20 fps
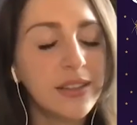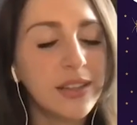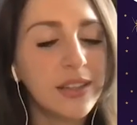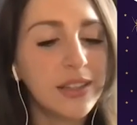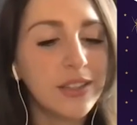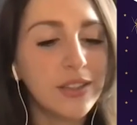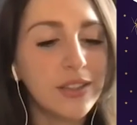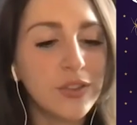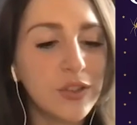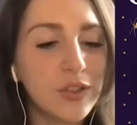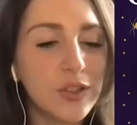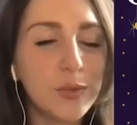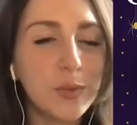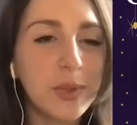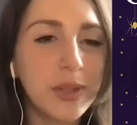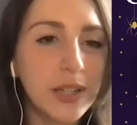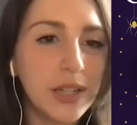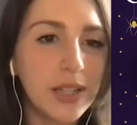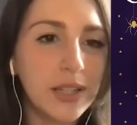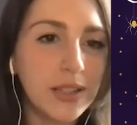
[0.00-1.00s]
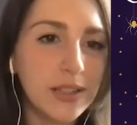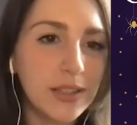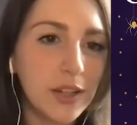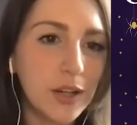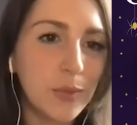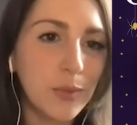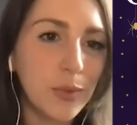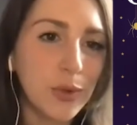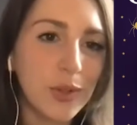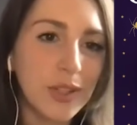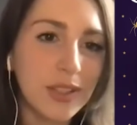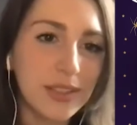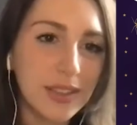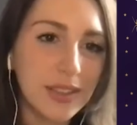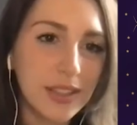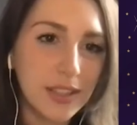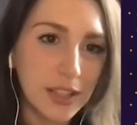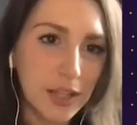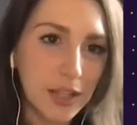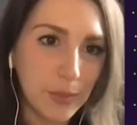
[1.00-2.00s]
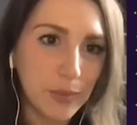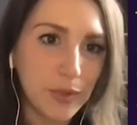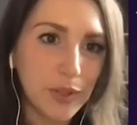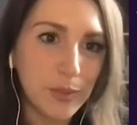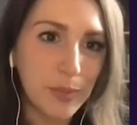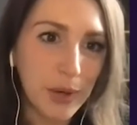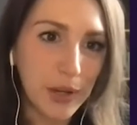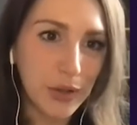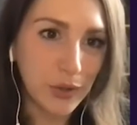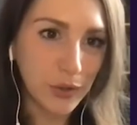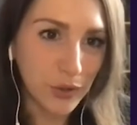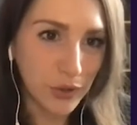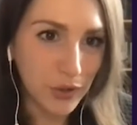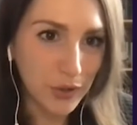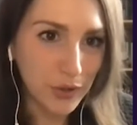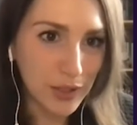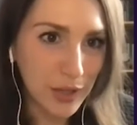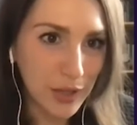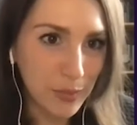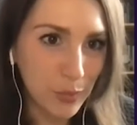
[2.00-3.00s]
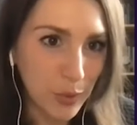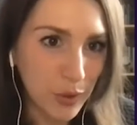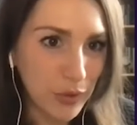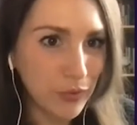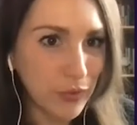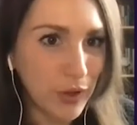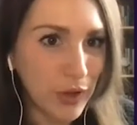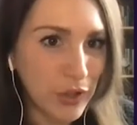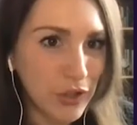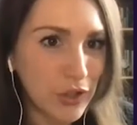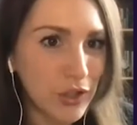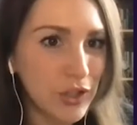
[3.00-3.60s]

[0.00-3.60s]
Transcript: has just been unceremoniously dumped by her longtime boyfriend.